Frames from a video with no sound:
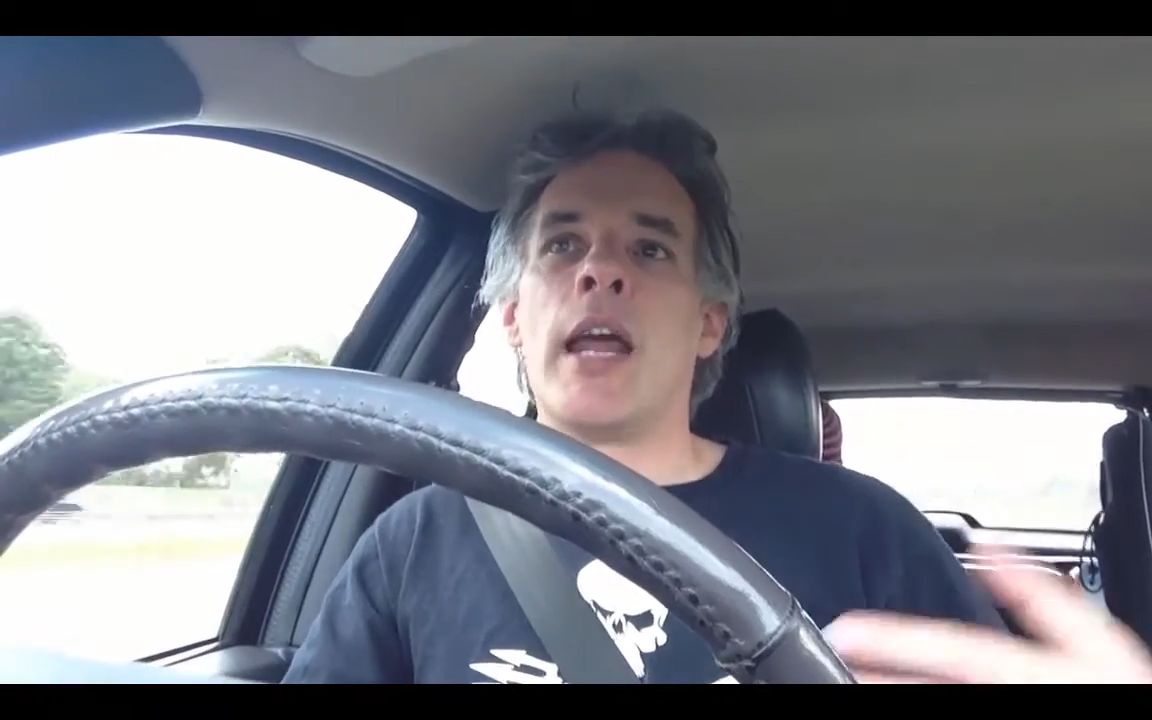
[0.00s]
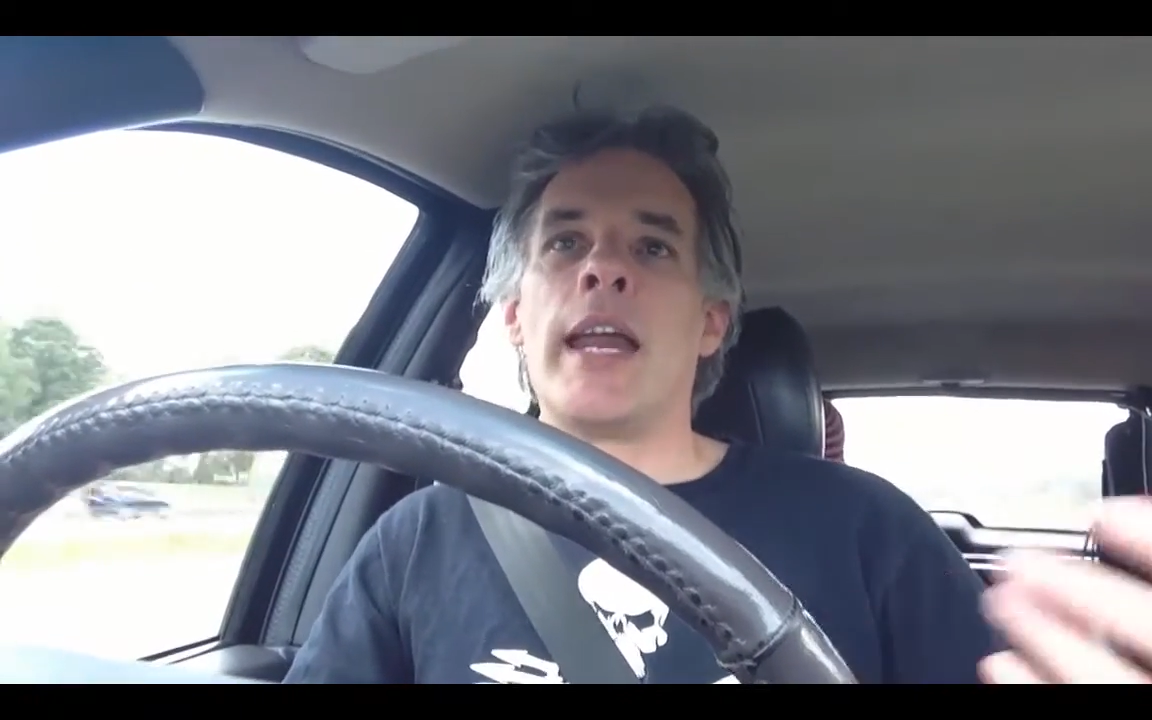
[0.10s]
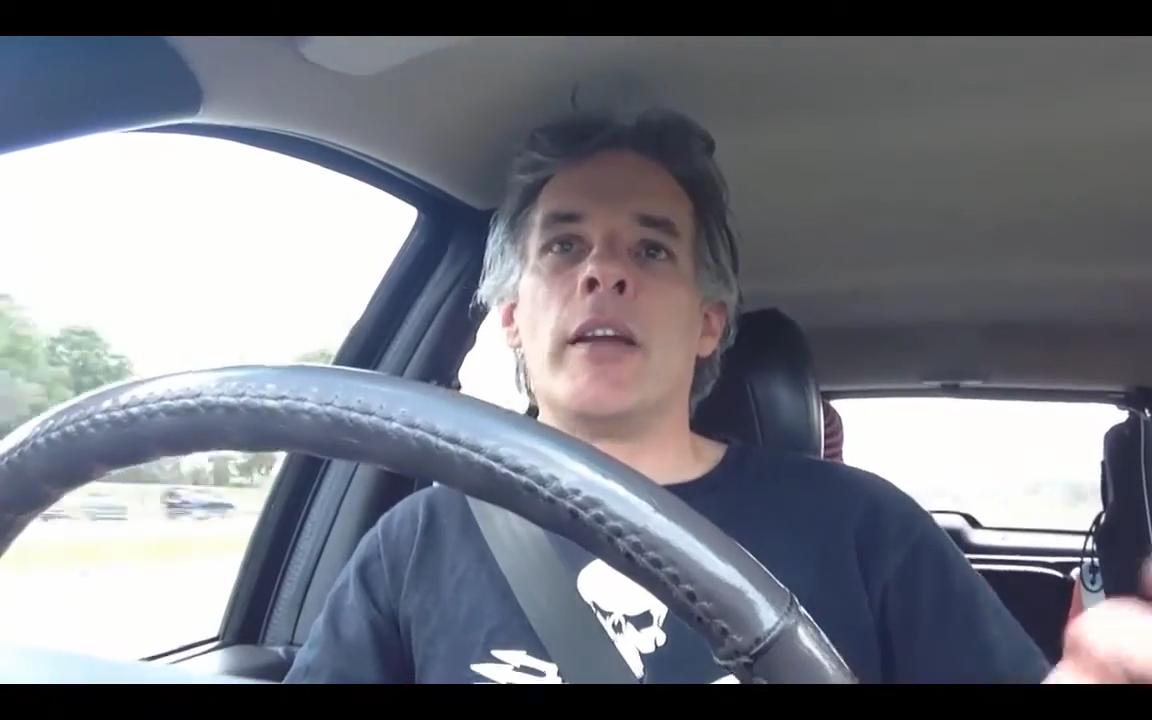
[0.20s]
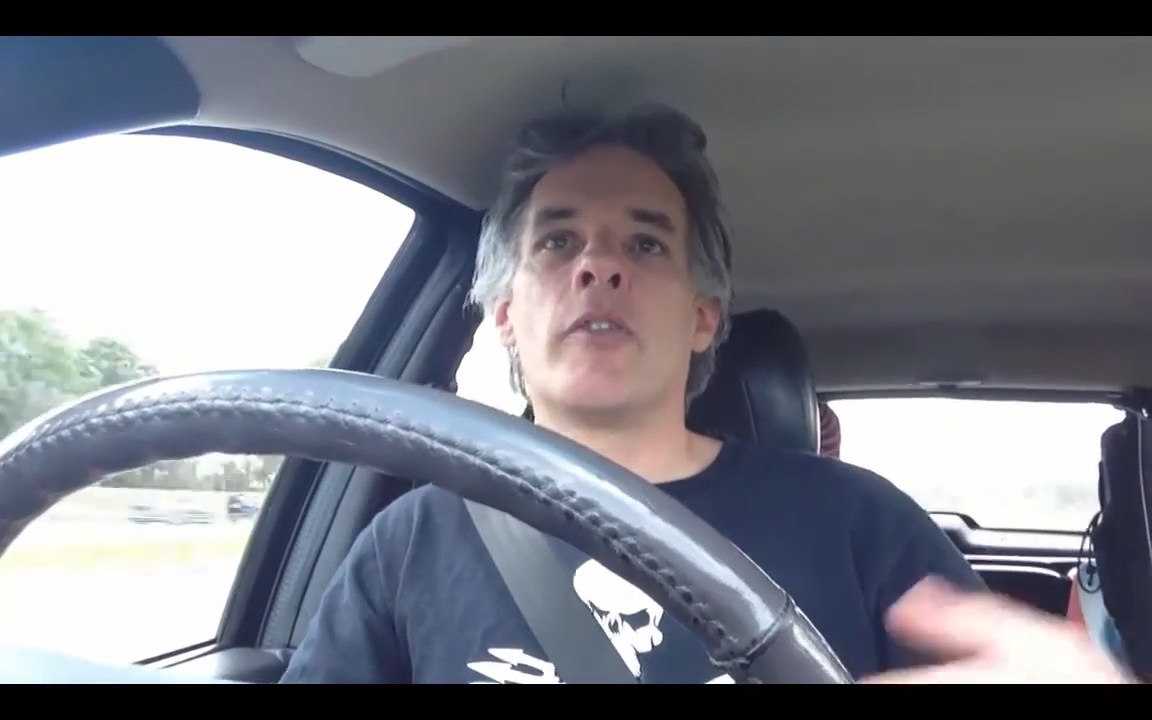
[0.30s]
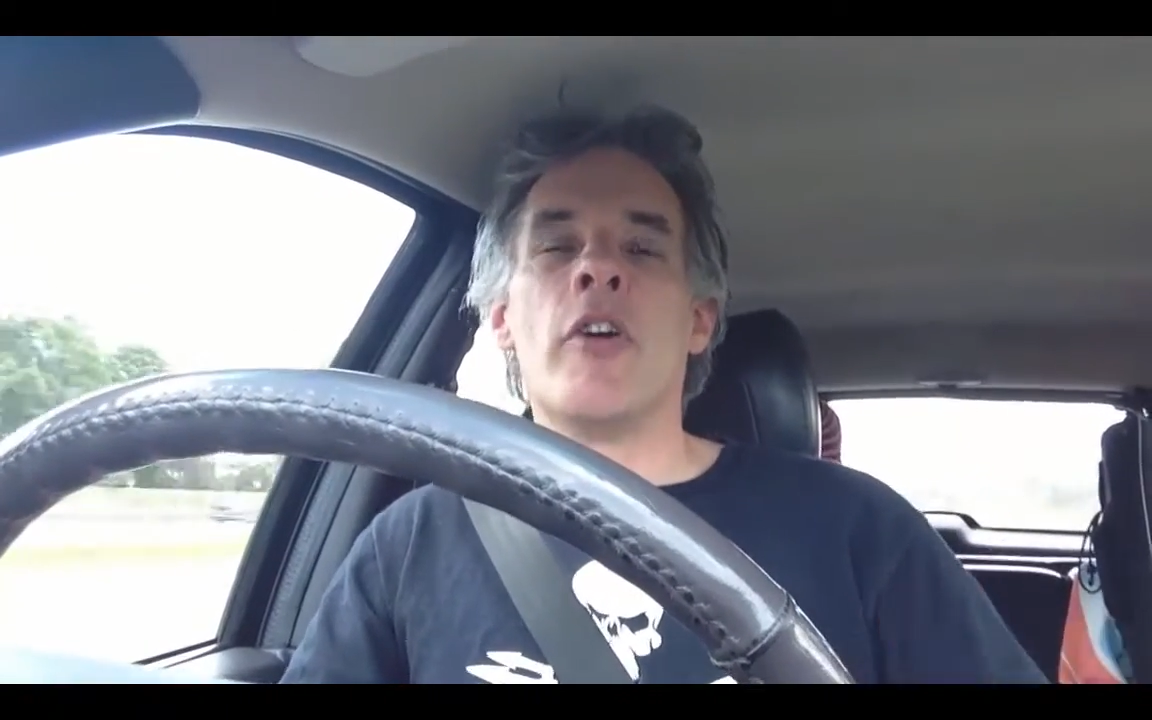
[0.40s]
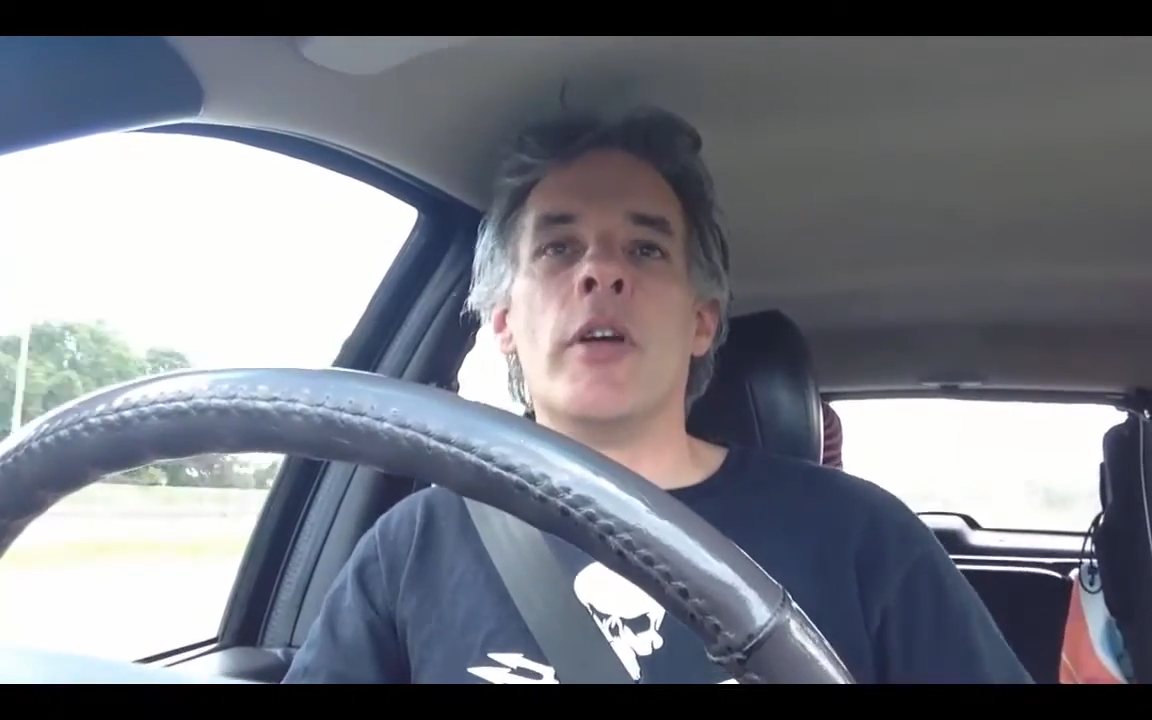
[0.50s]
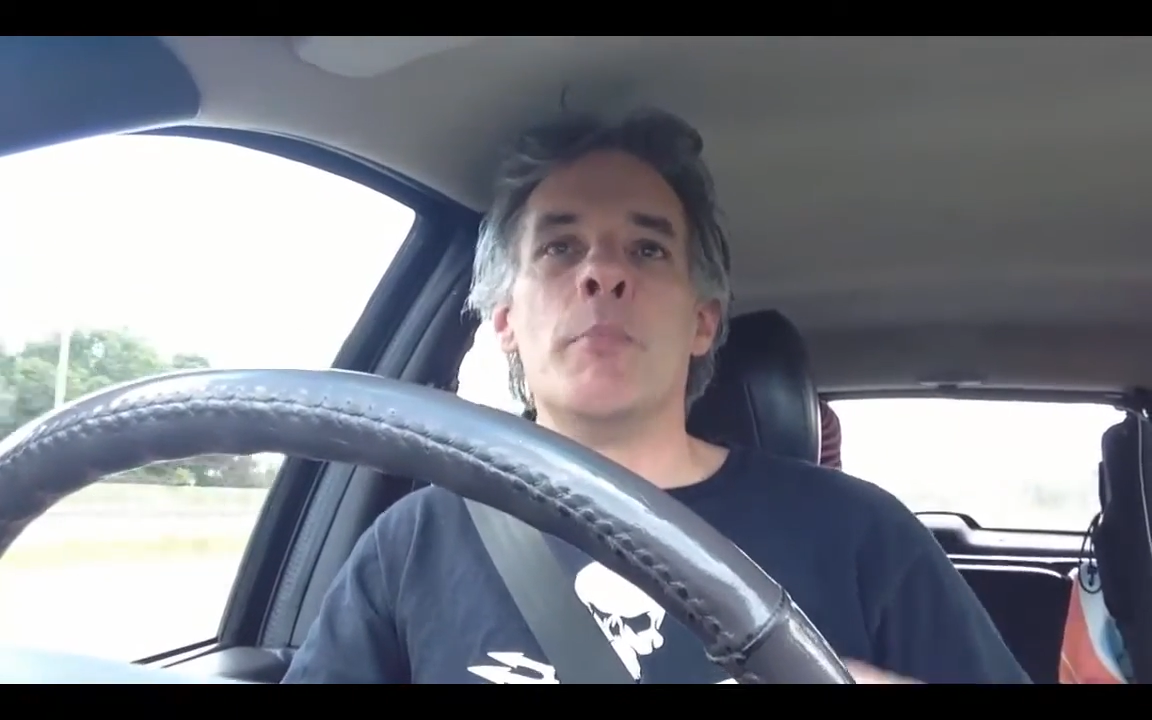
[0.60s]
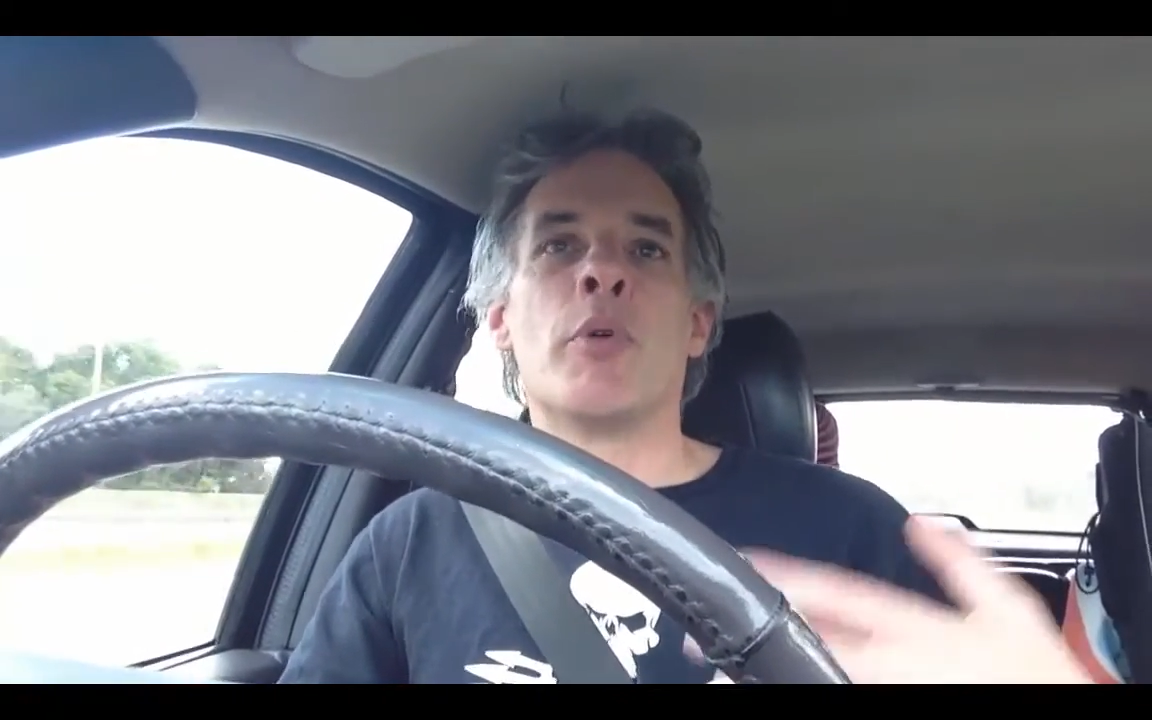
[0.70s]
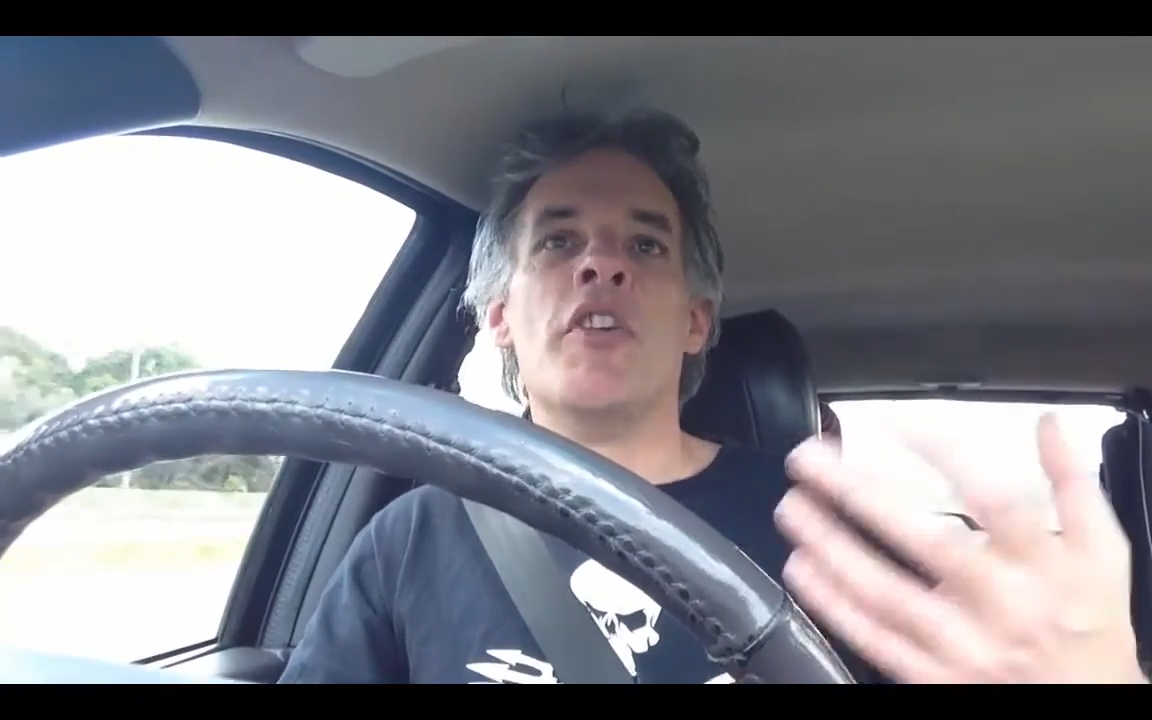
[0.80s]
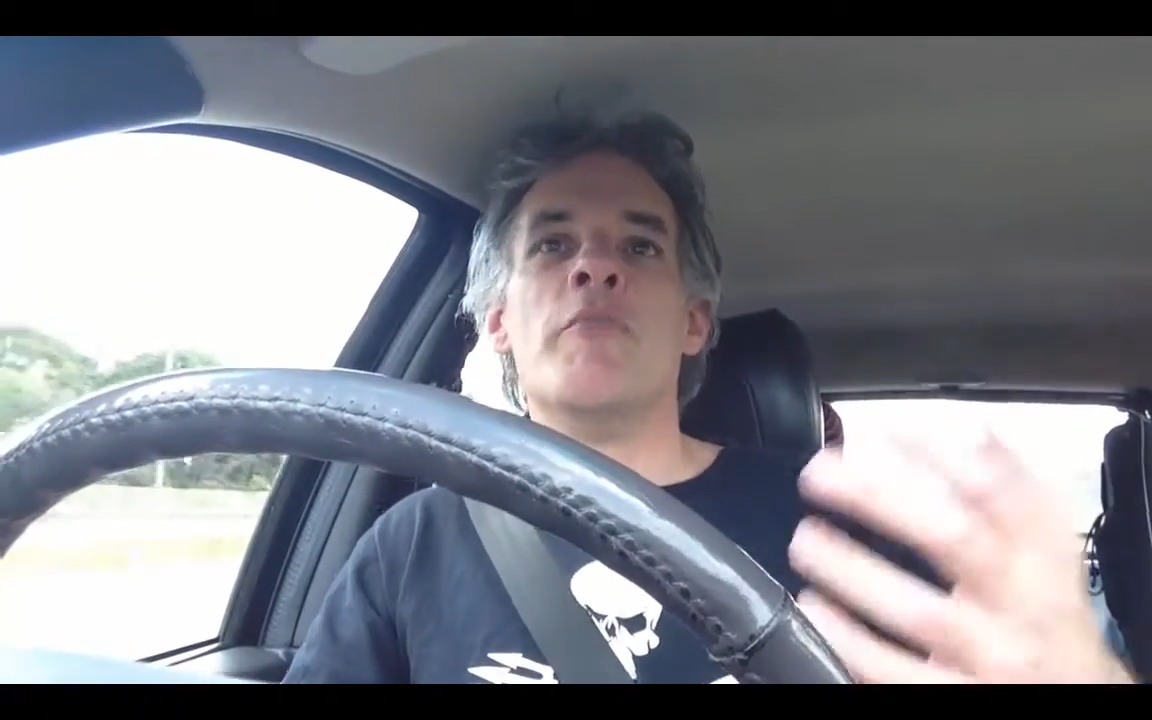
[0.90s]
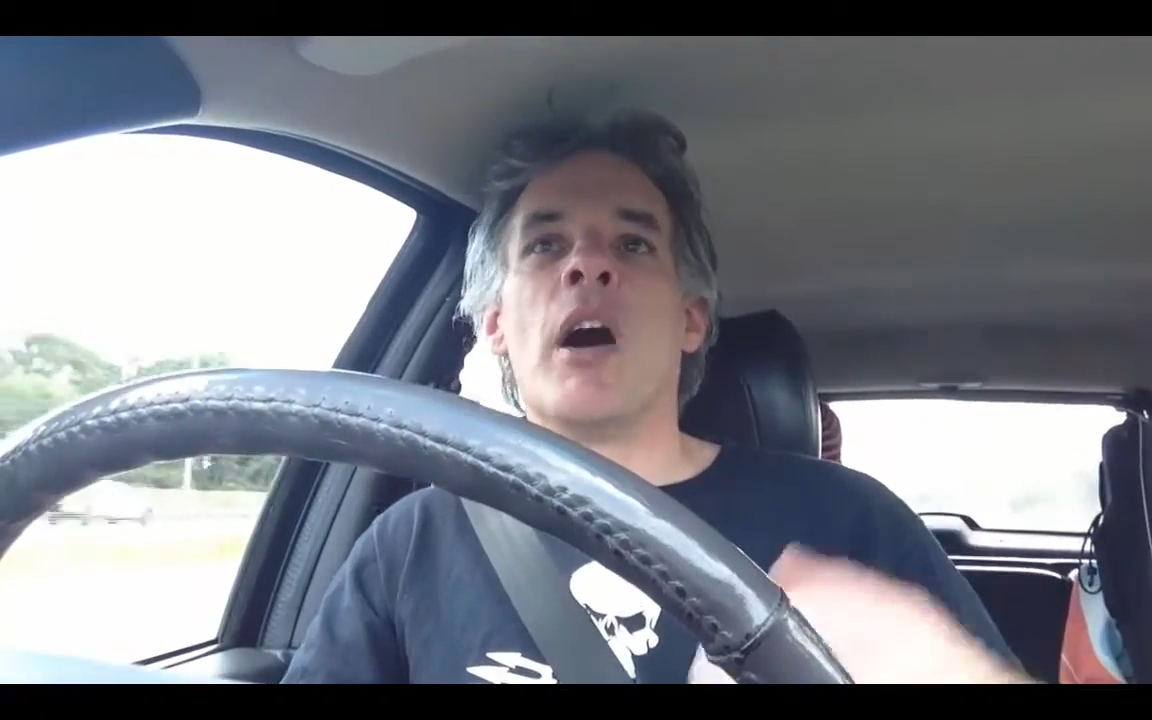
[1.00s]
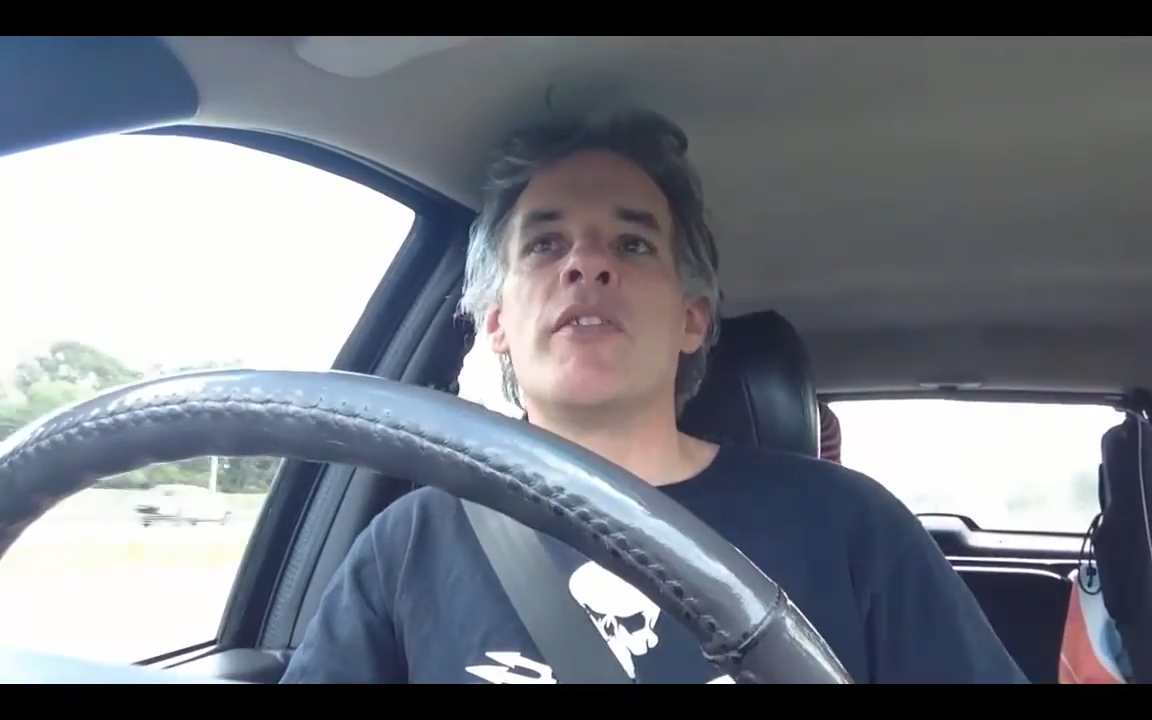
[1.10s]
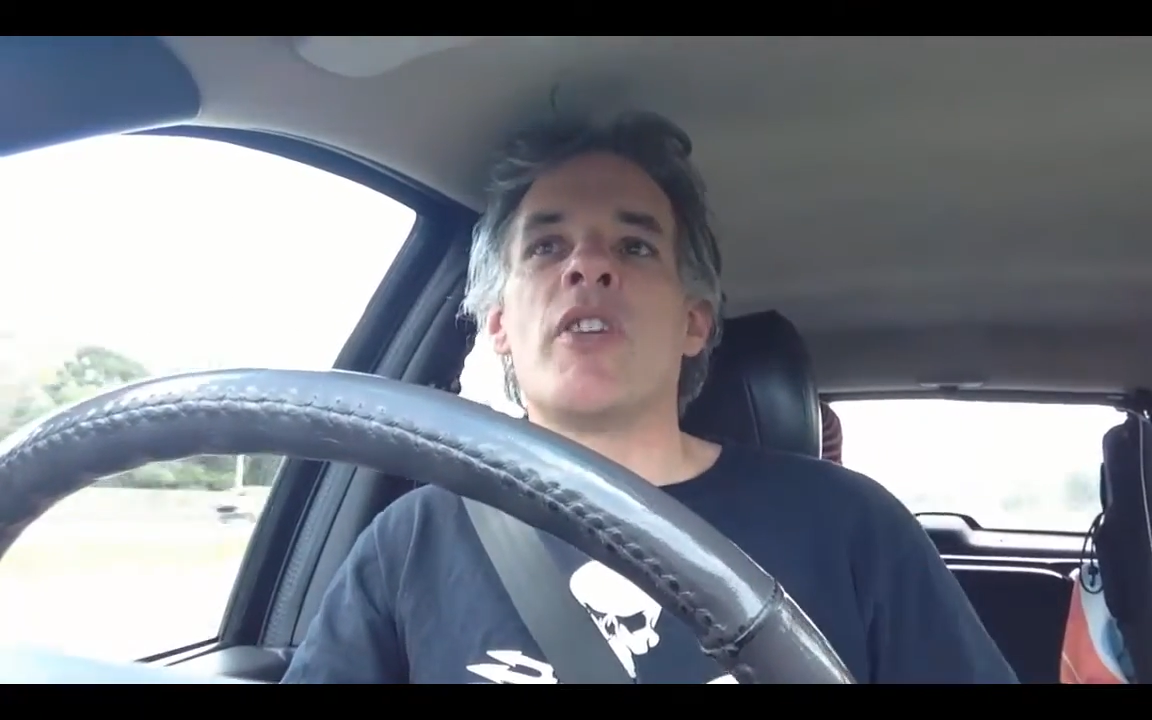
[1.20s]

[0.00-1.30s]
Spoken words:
improve my